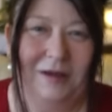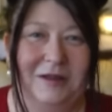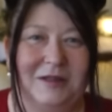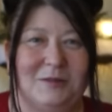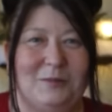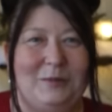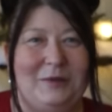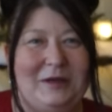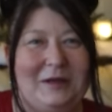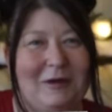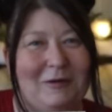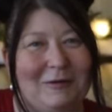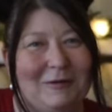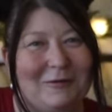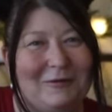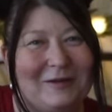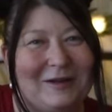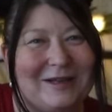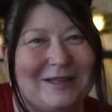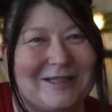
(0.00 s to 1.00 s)
It's
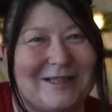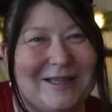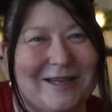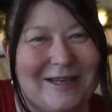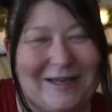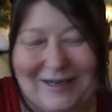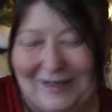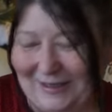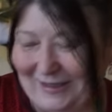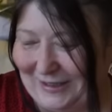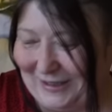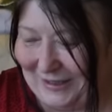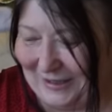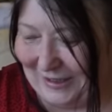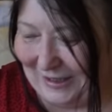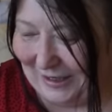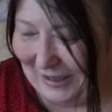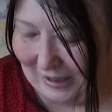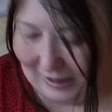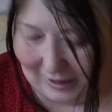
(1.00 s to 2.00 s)
beautiful, isn't it?
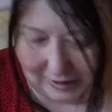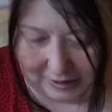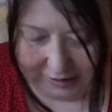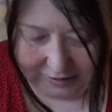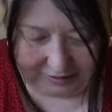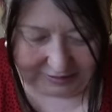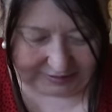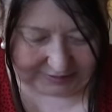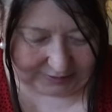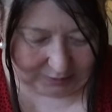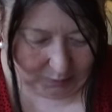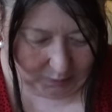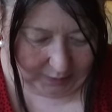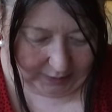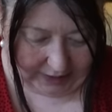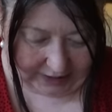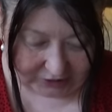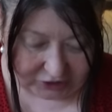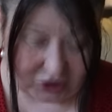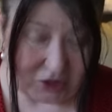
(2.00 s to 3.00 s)

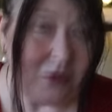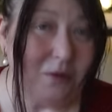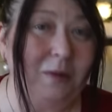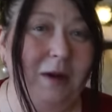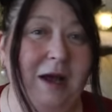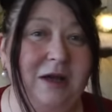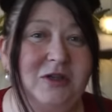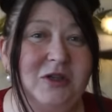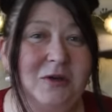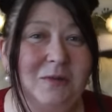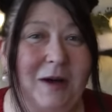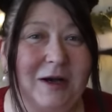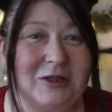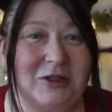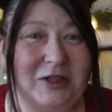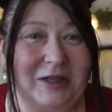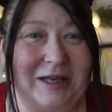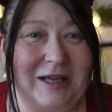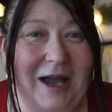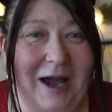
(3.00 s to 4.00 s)
So I do
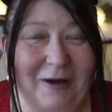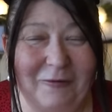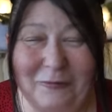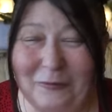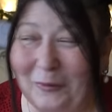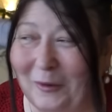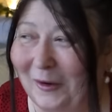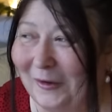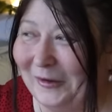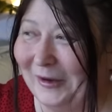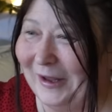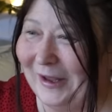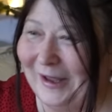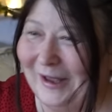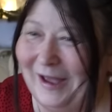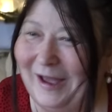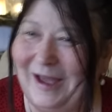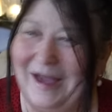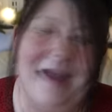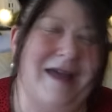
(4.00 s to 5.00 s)
actually have one,
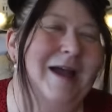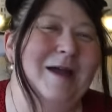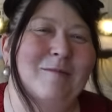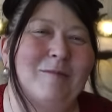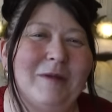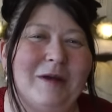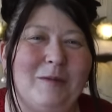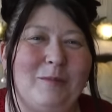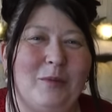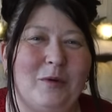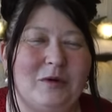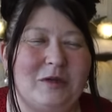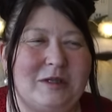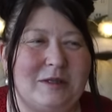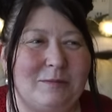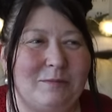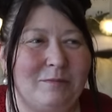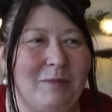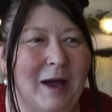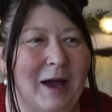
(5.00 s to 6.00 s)
but
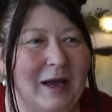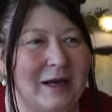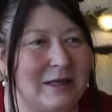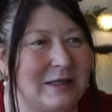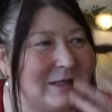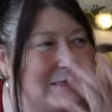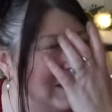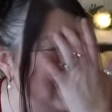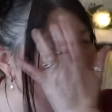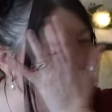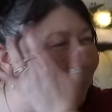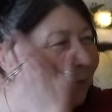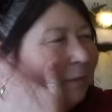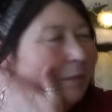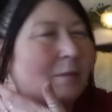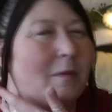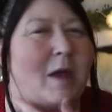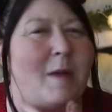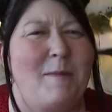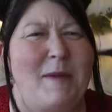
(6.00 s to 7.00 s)
mine's a
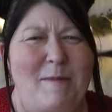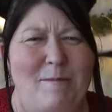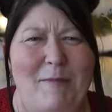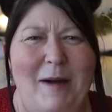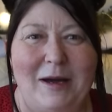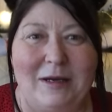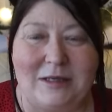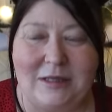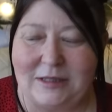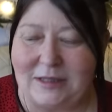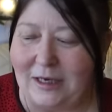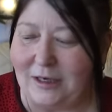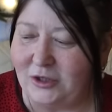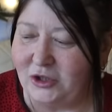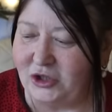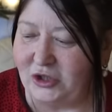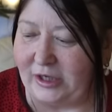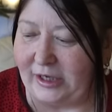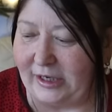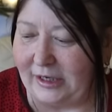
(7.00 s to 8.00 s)
bit battered
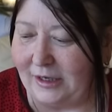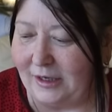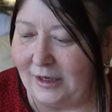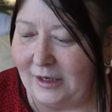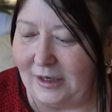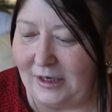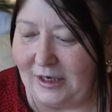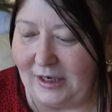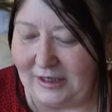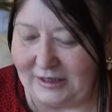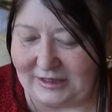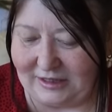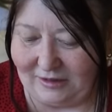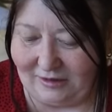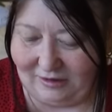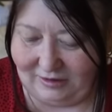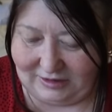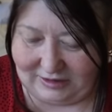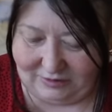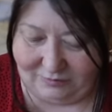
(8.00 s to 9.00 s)
actually.
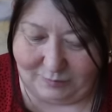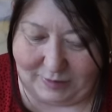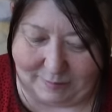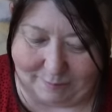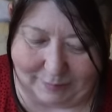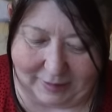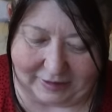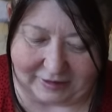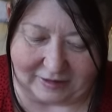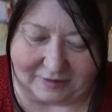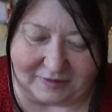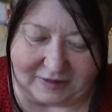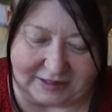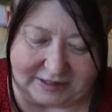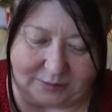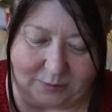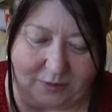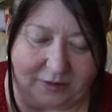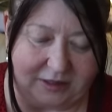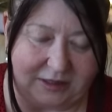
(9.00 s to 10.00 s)
It's a bit battered.
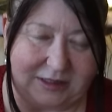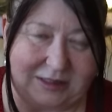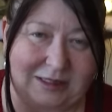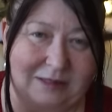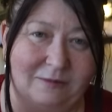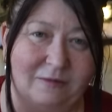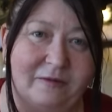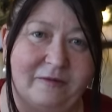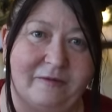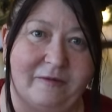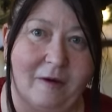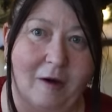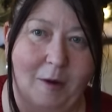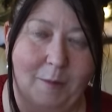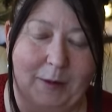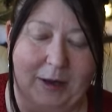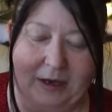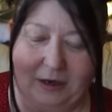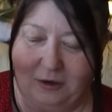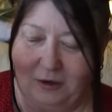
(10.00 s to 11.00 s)
This one is in
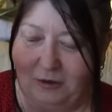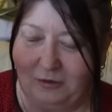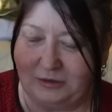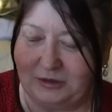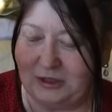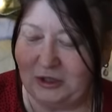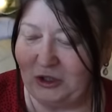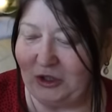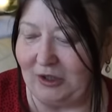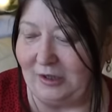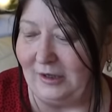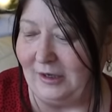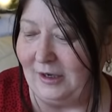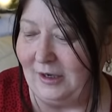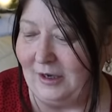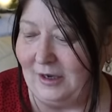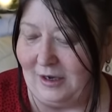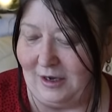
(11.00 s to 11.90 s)
far better condition